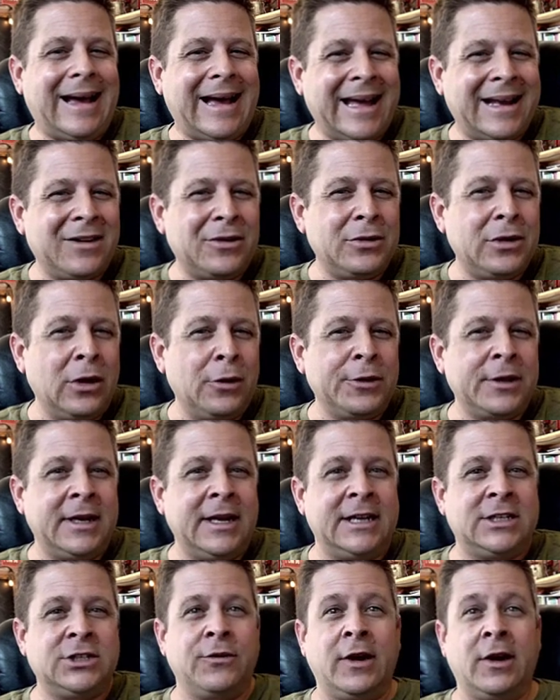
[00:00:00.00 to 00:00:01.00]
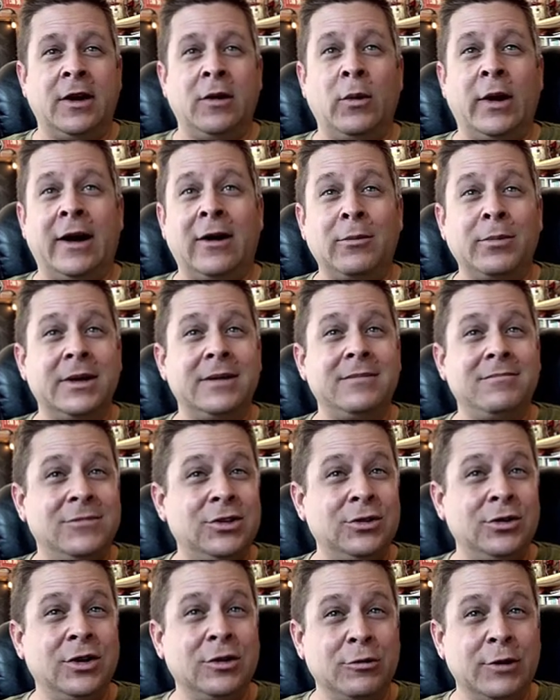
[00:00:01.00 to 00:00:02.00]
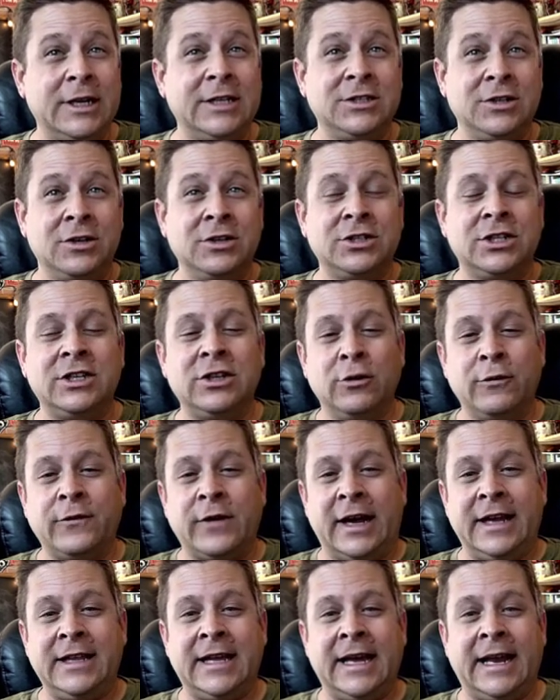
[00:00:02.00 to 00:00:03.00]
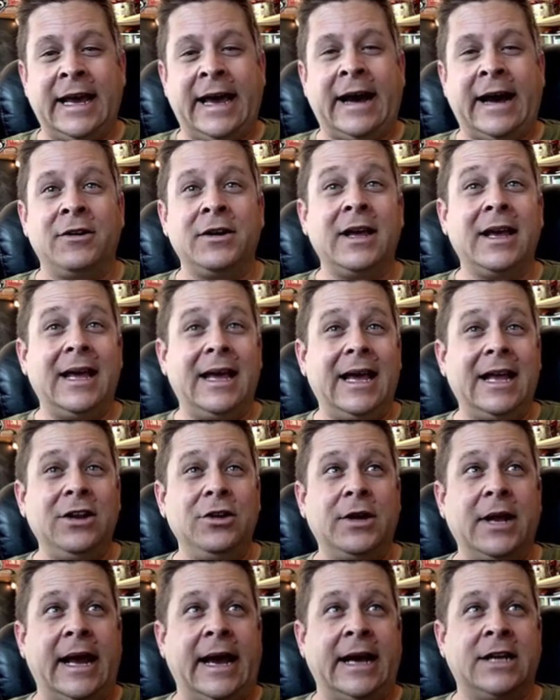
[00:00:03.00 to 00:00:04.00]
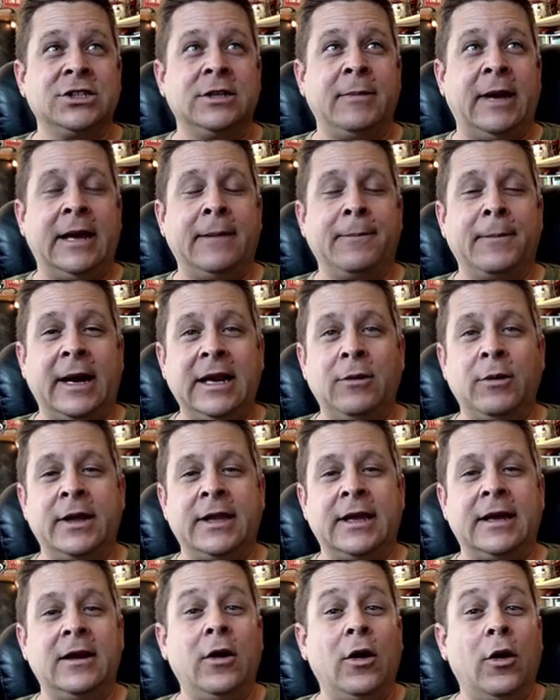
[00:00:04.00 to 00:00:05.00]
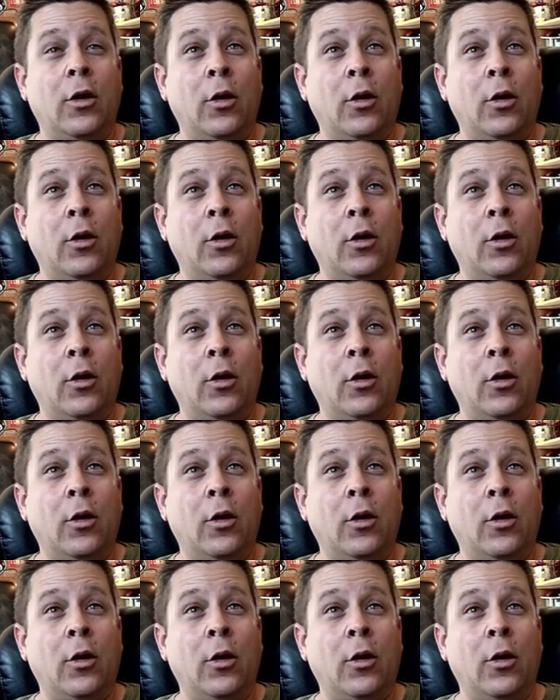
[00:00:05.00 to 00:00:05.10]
I don't know the niche very well, but do your research and you'll find that out and you can actually make money with it.